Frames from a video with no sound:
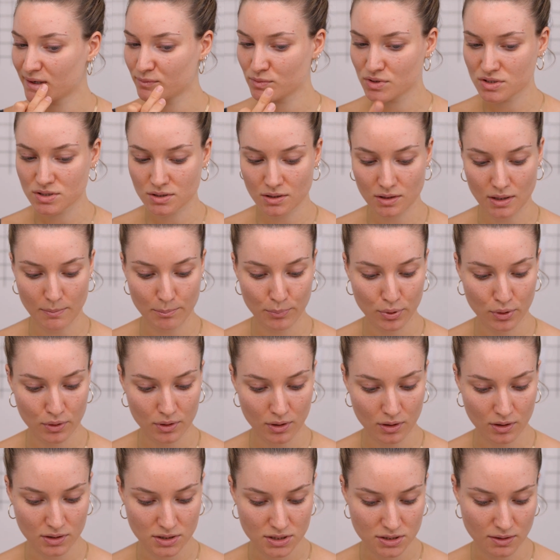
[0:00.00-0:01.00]
I'm just gonna
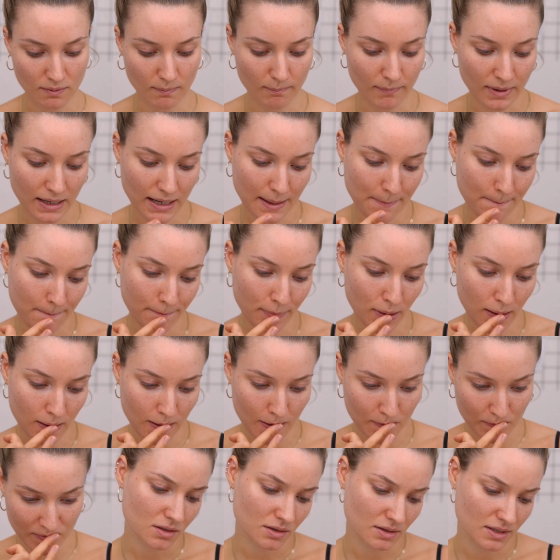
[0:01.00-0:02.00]
put on some lip
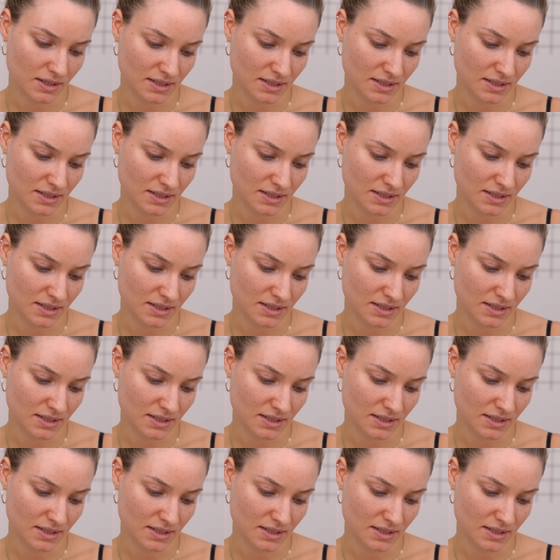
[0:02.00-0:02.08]
balm.